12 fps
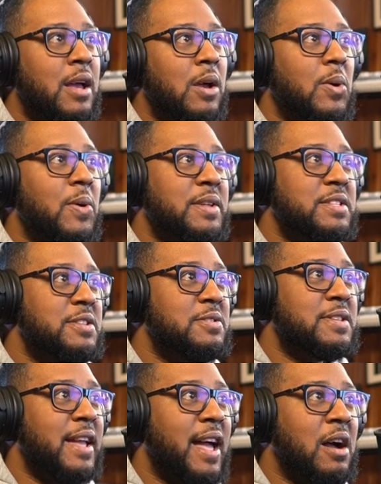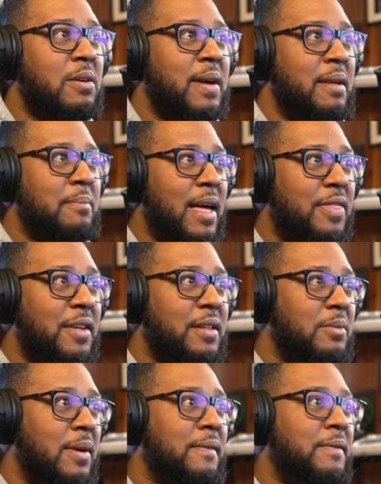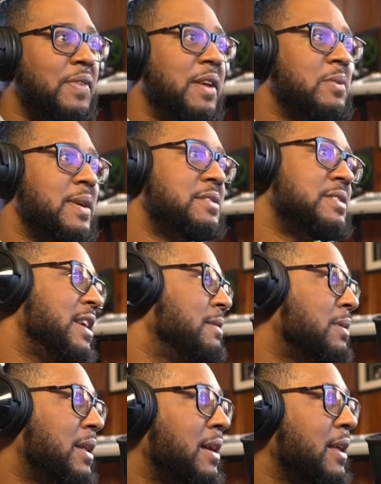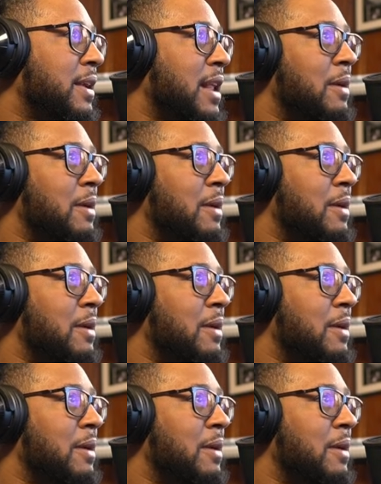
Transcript: We're going to use the ERA method with the resync plugin.